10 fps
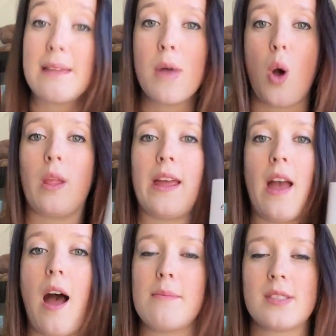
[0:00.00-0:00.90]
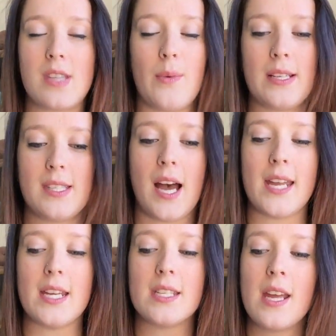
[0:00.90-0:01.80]
moly, I'm so
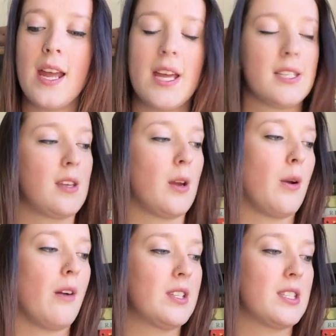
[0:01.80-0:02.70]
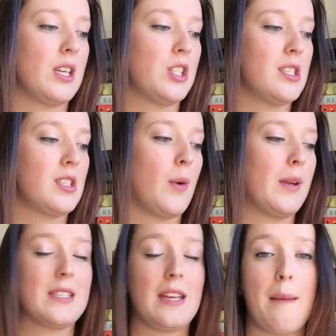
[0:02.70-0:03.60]
excited. So obviously she's
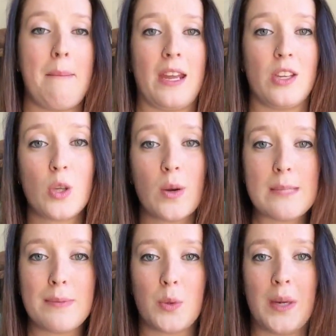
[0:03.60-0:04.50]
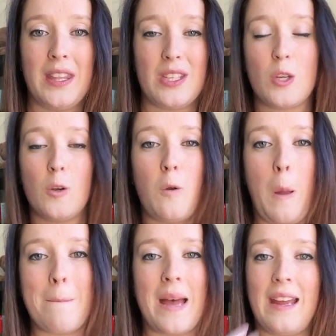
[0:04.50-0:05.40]
going to make a choice between the two
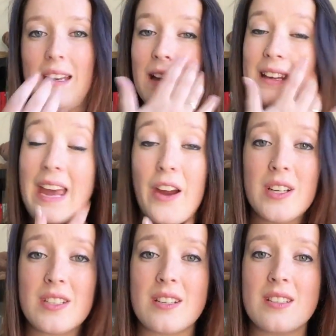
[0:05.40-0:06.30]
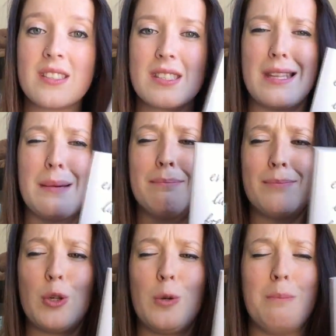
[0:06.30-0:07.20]
main characters, the
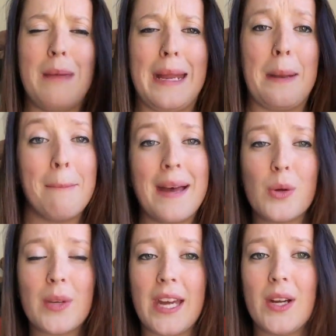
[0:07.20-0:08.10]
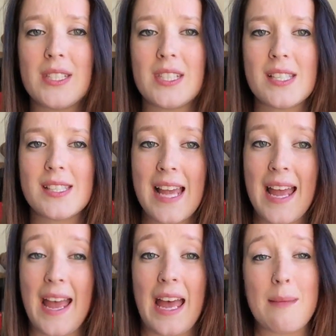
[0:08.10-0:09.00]
two main male characters,
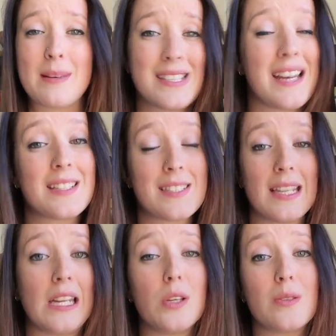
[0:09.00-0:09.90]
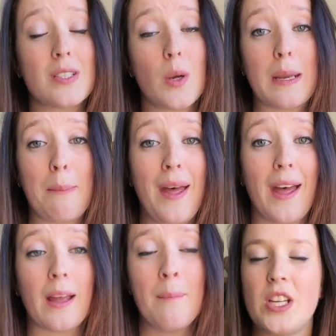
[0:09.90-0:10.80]
and I'm excited to see who she's going to
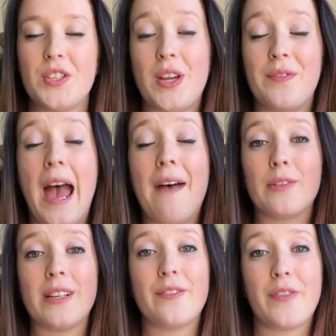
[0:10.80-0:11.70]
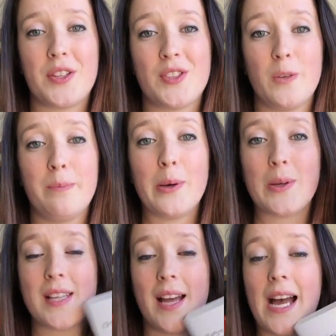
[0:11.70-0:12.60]
pick. So if you haven't read the first two
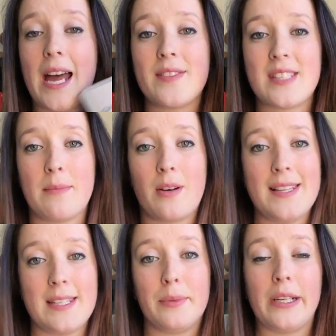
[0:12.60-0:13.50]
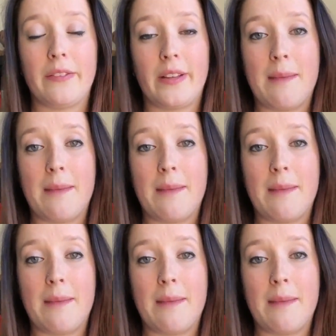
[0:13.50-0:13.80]
books, I kind of summarize it briefly